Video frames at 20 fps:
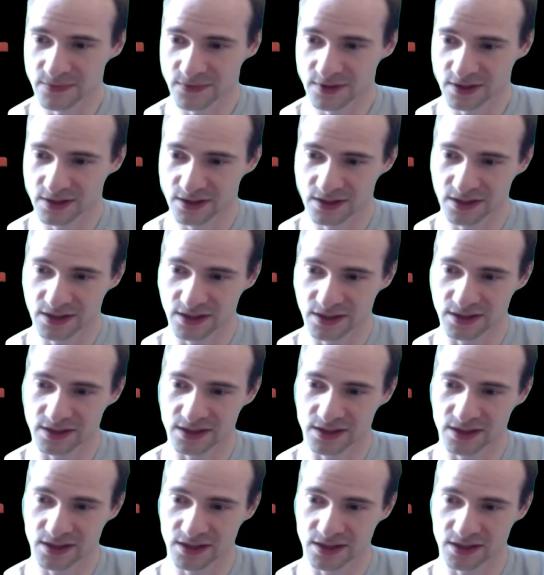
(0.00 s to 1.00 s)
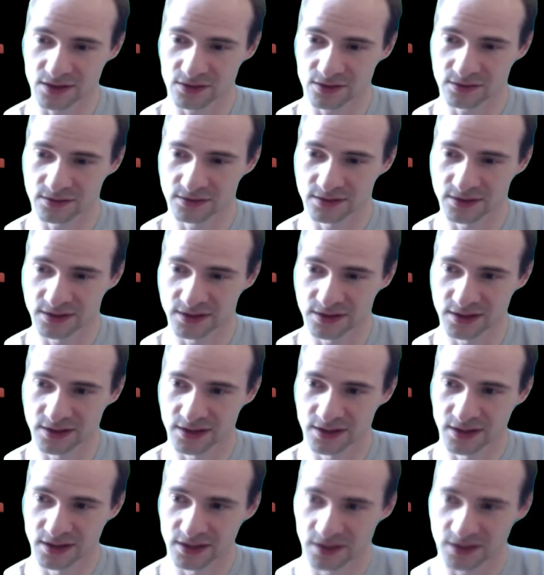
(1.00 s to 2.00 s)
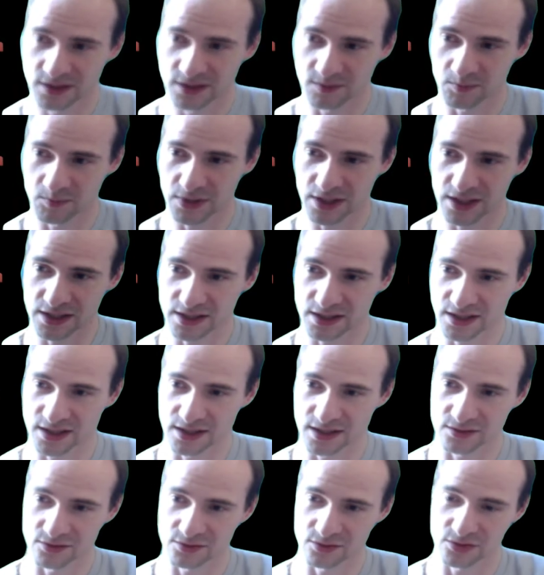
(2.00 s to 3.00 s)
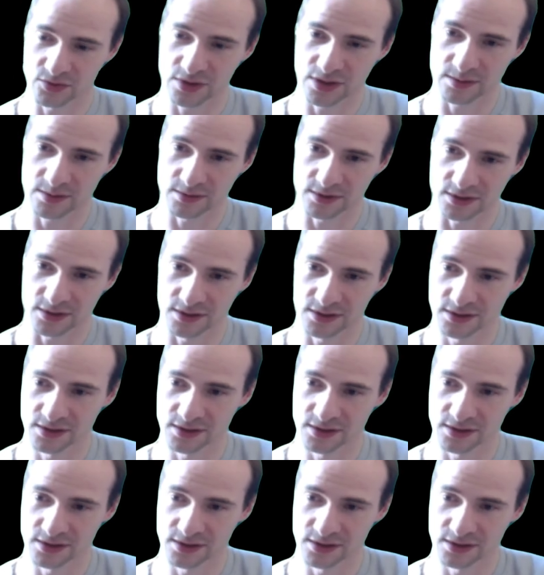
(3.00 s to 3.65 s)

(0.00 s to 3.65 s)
yeah now he might get into trouble